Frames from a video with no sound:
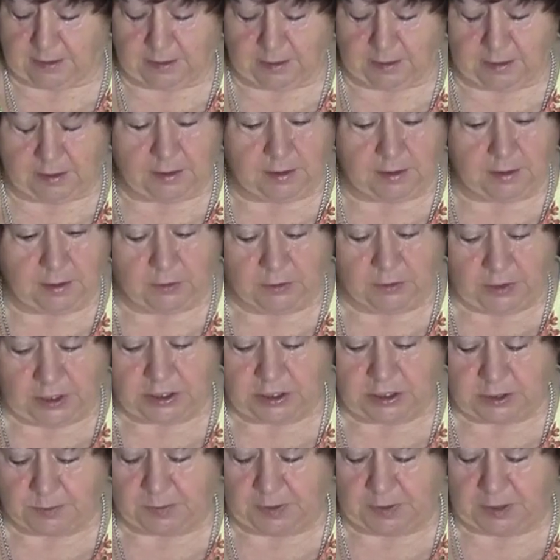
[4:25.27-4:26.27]
you
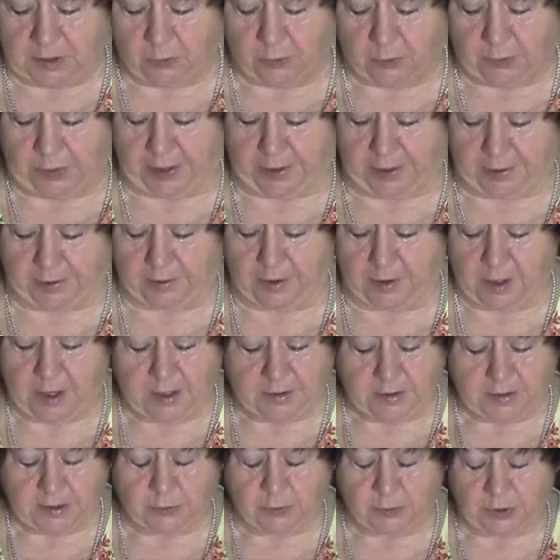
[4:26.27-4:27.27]
need to be aware
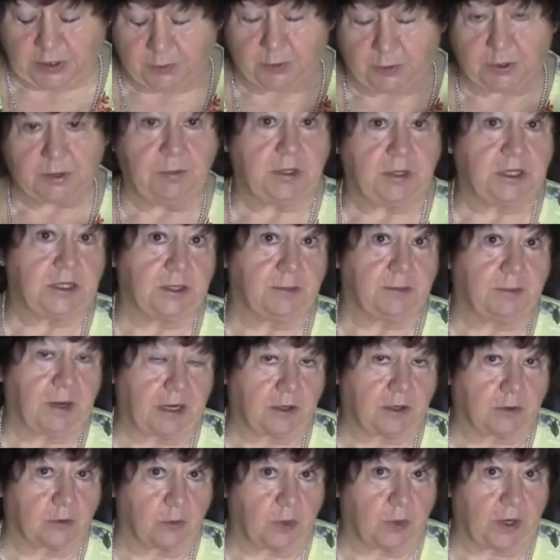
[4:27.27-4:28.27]
that when you put them into the
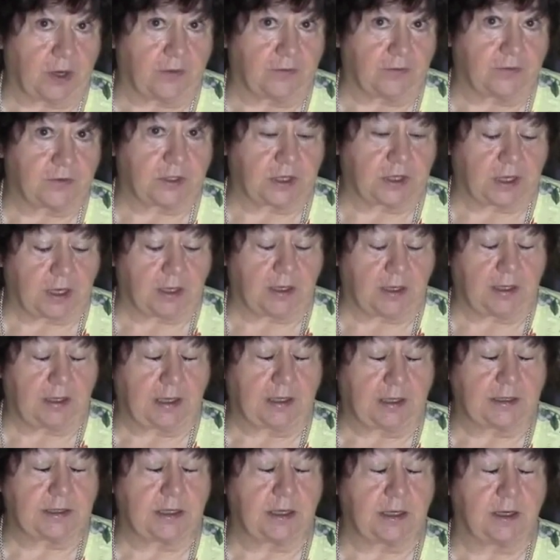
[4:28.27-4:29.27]
microwave, they can
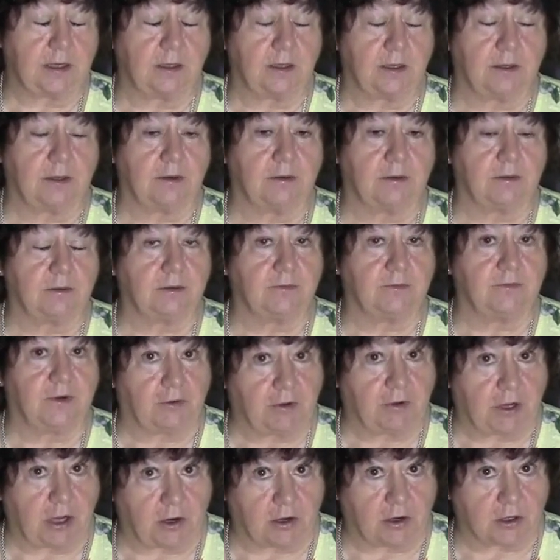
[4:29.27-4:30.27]
get
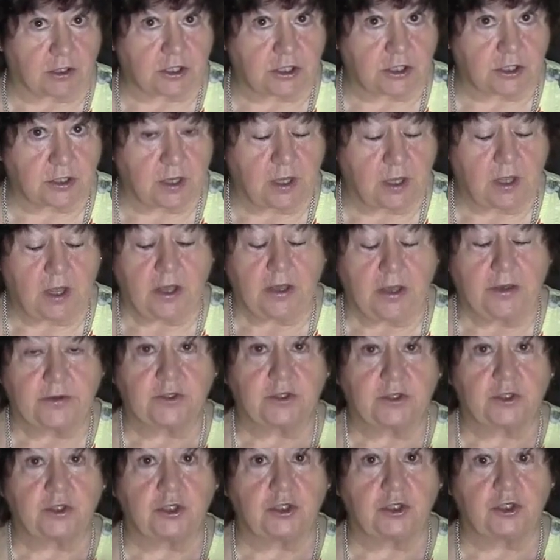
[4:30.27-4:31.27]
very hot.
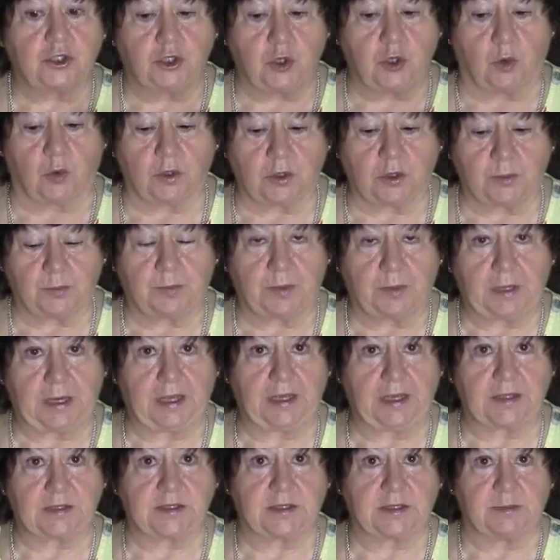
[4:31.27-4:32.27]
So don't
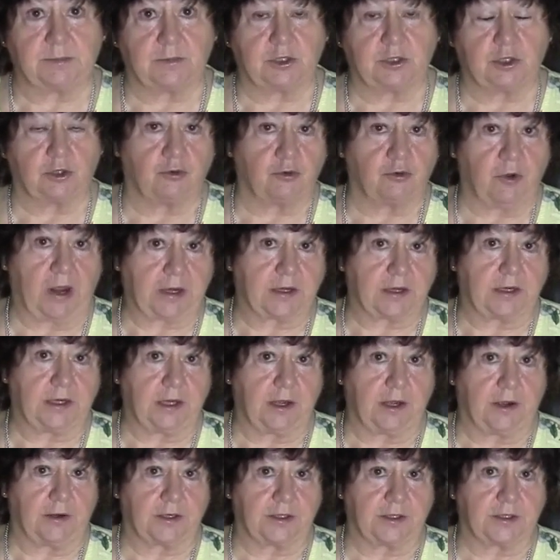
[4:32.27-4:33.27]
place them directly
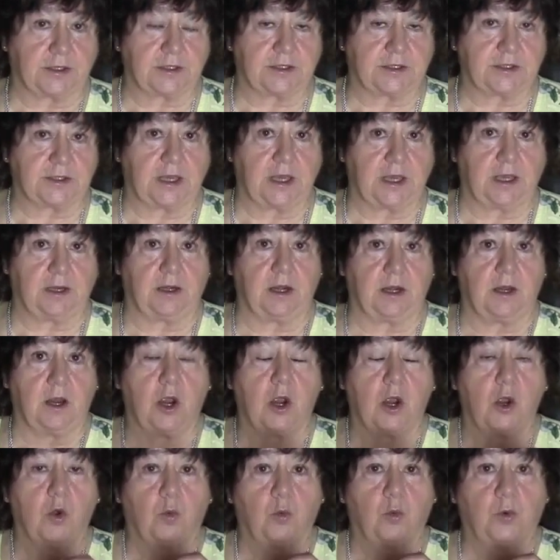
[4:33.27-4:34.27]
onto the skin
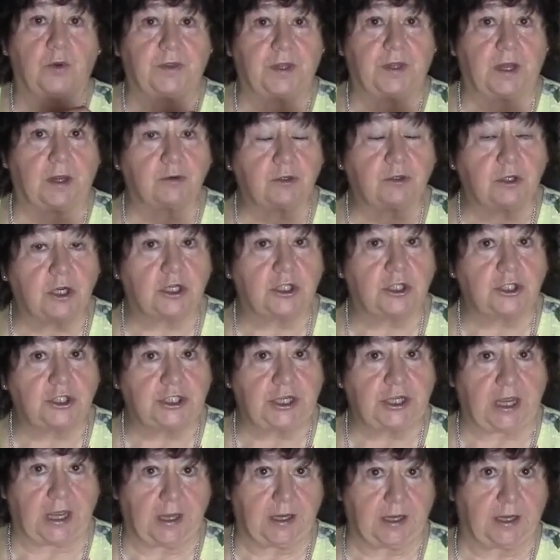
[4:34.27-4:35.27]
without
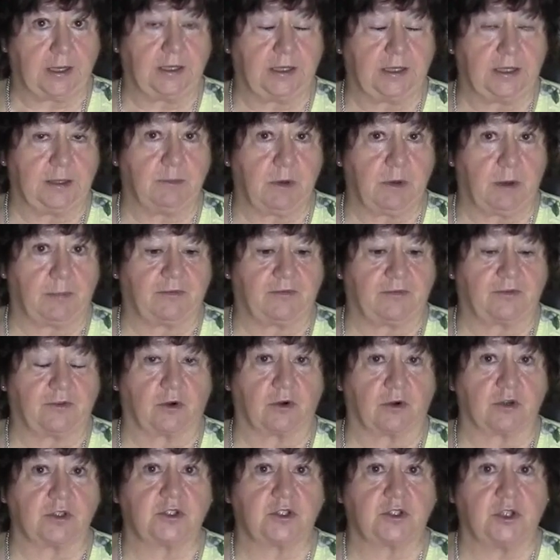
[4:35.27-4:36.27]
shaking them up
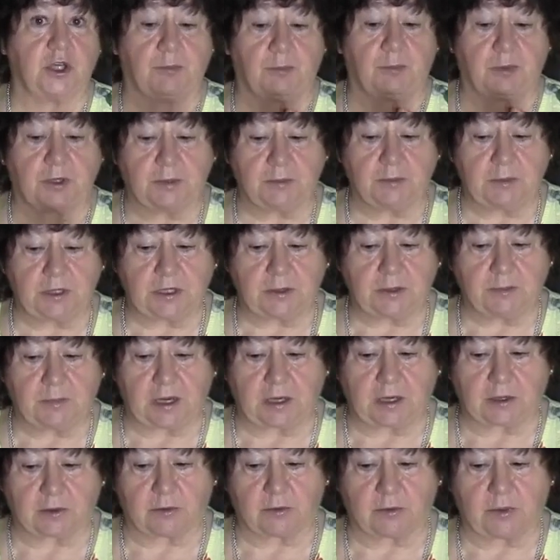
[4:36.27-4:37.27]
first. You put them into the
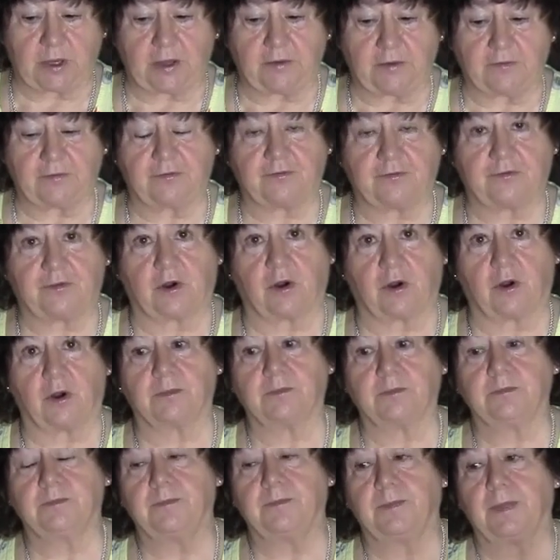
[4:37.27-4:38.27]
microwave for,
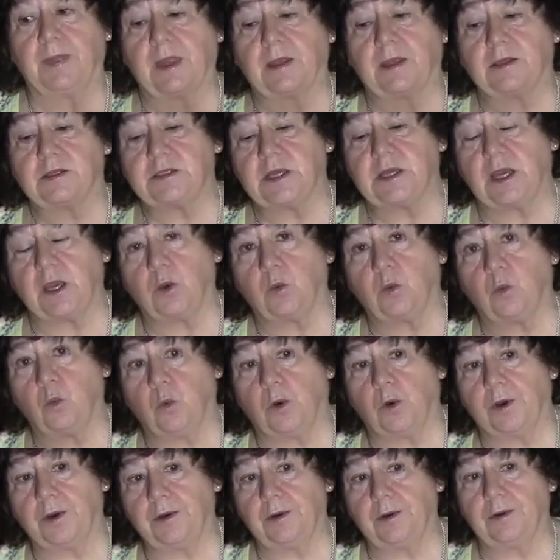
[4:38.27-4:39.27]
say,
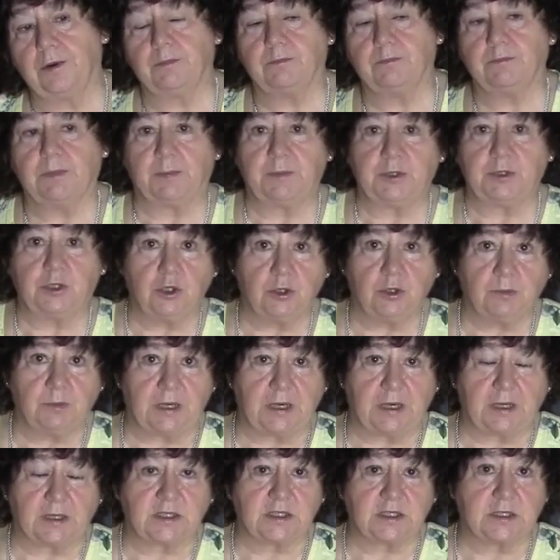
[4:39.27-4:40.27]
1, maybe 2
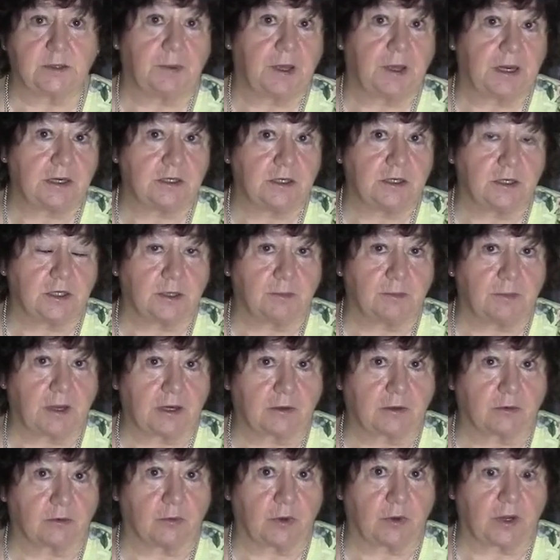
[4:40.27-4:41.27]
minutes, depending on the
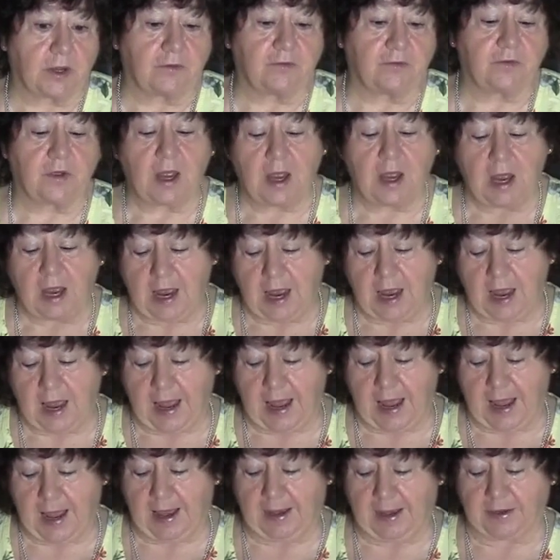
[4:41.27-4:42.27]
microwave,
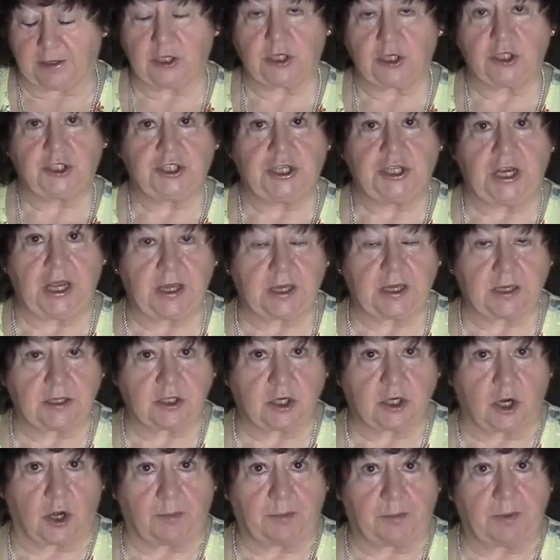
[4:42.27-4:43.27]
and shake it
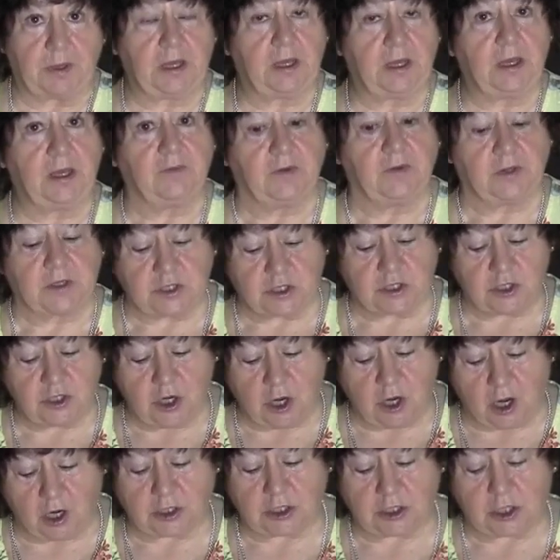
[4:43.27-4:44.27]
up. If it's
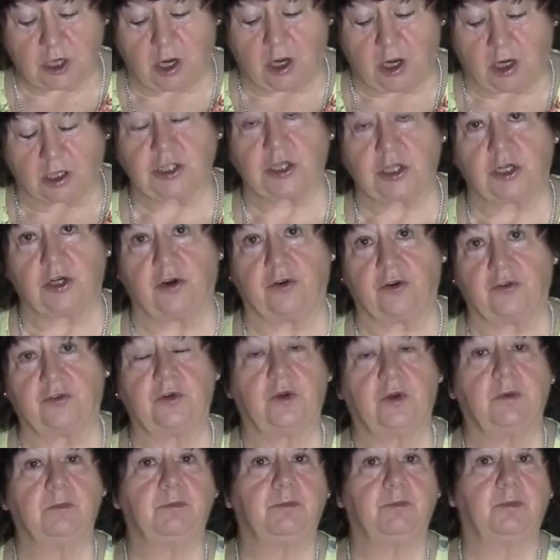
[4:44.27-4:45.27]
not hot enough,
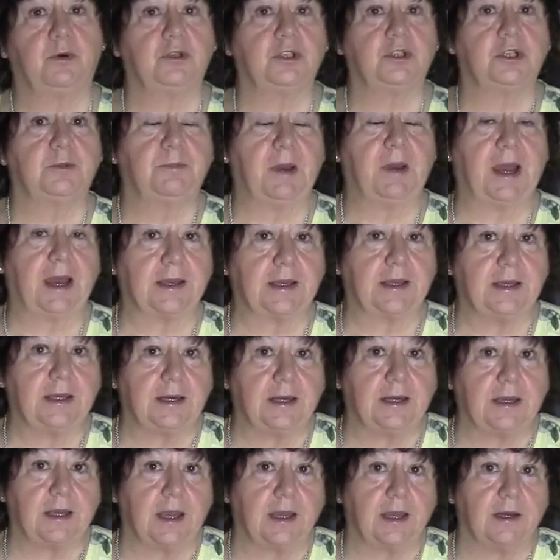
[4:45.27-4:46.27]
put it back in
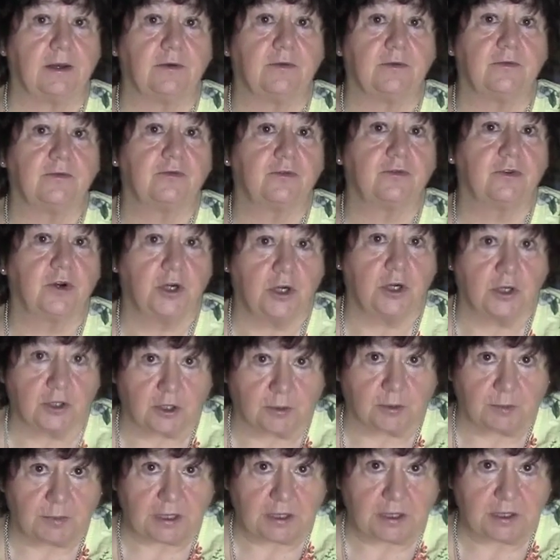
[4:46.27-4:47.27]
again for another
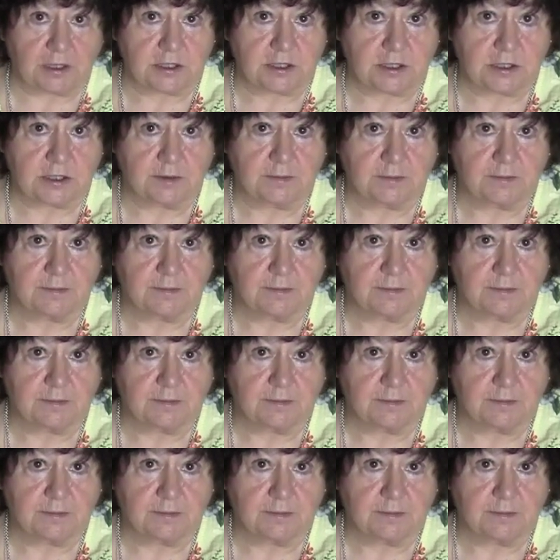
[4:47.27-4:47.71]
minute.